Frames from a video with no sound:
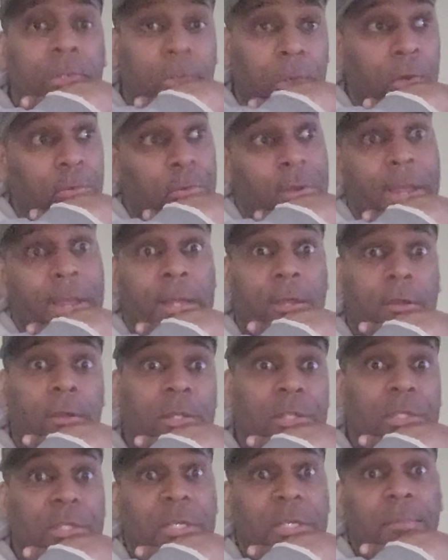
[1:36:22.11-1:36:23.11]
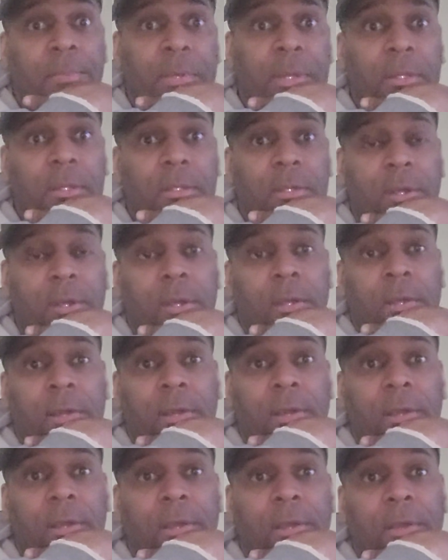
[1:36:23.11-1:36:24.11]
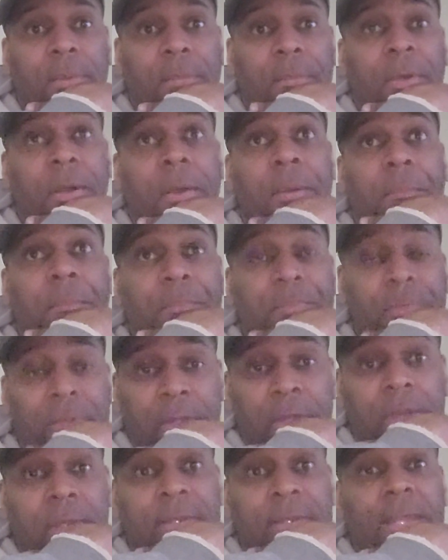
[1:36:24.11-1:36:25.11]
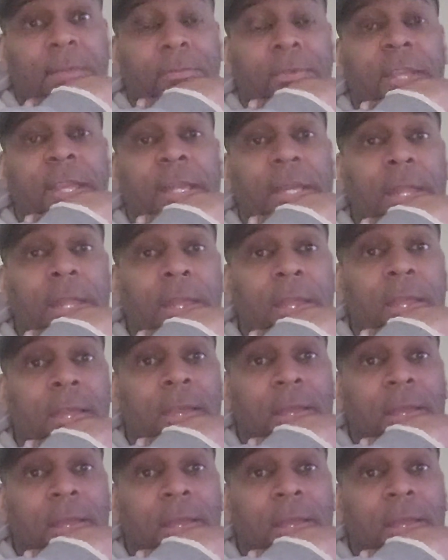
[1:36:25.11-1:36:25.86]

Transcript: Or Ryan Garcia beating Devin Haney?